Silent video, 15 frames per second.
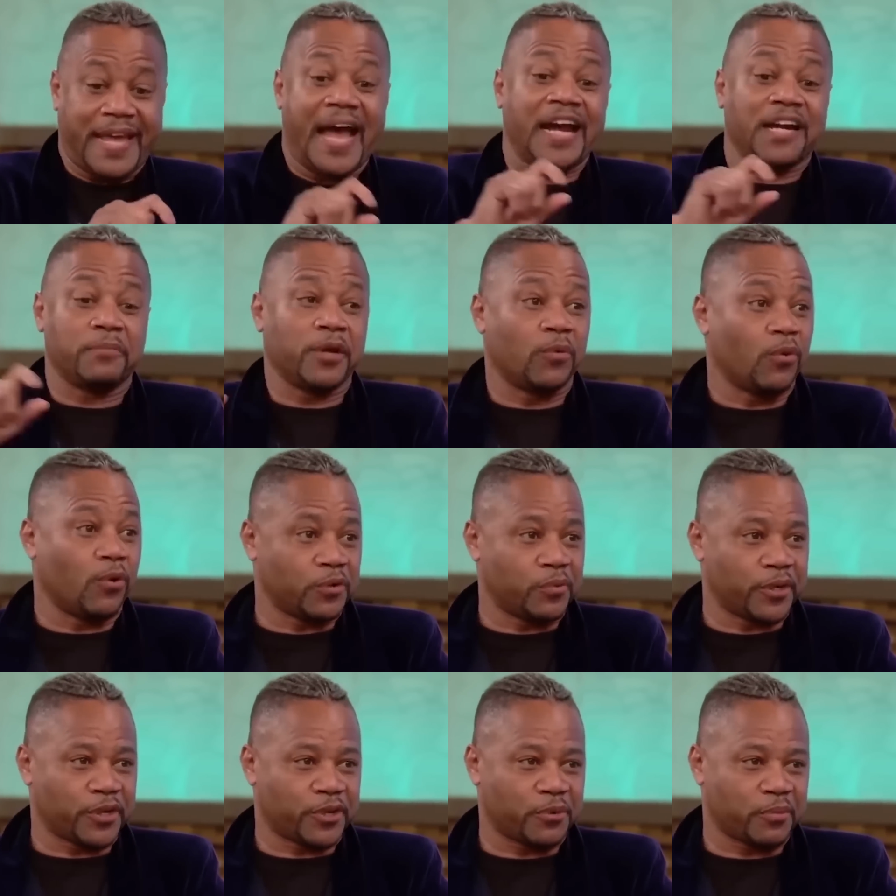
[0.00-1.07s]
his presence
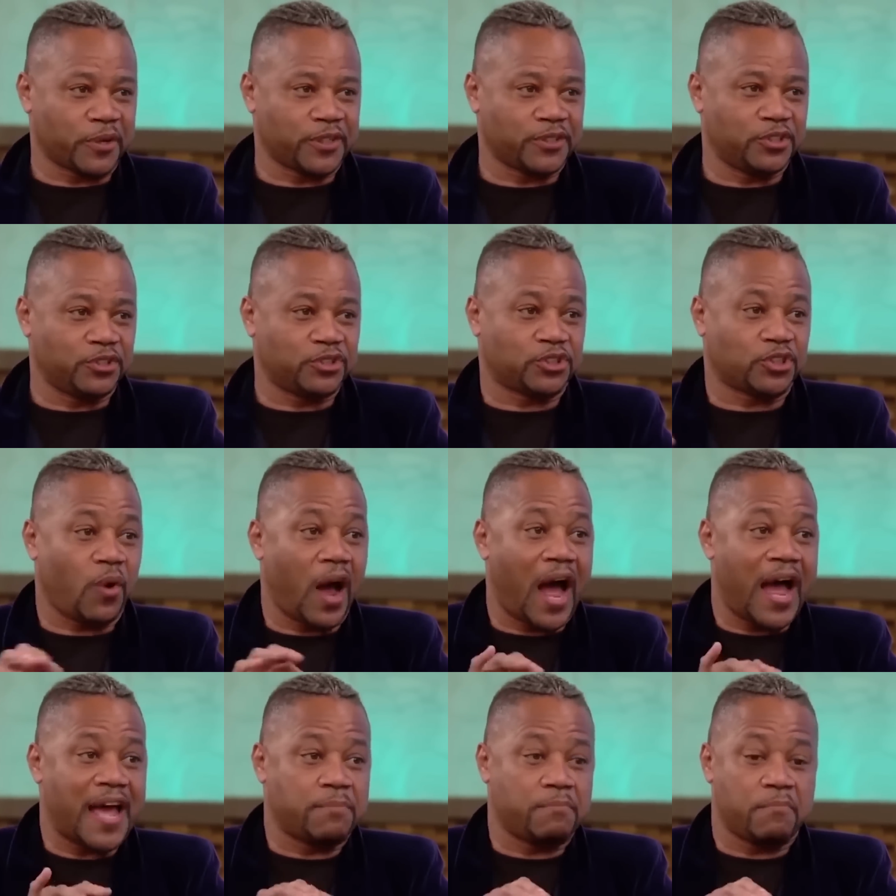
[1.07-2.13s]
in notably
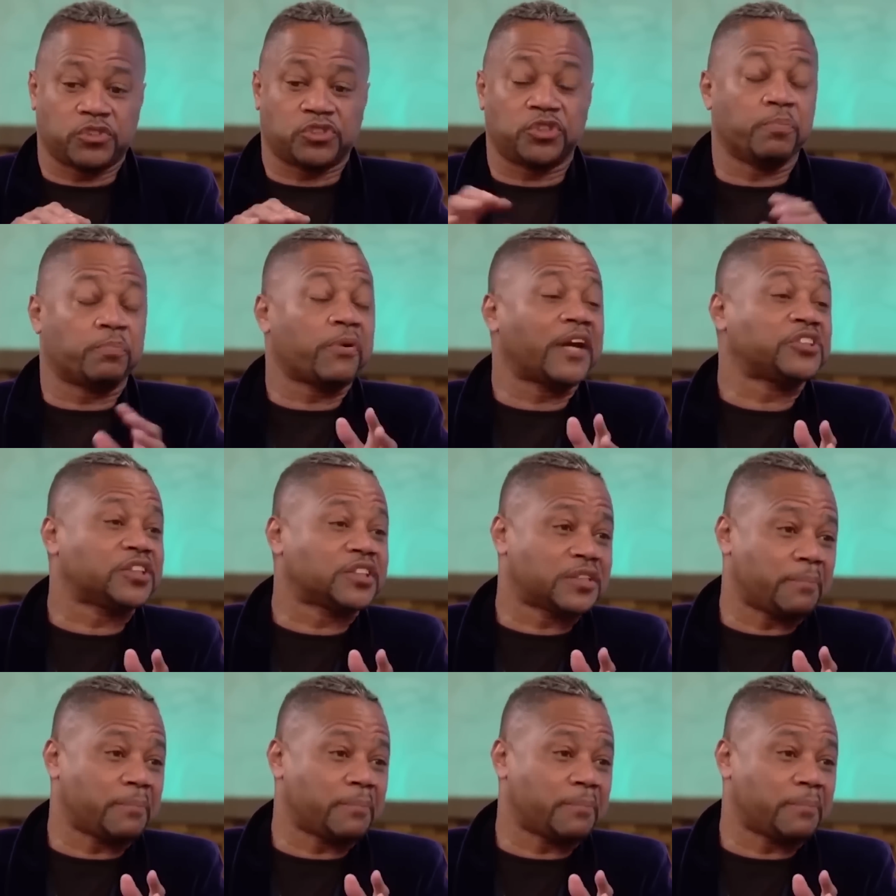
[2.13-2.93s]
film projects has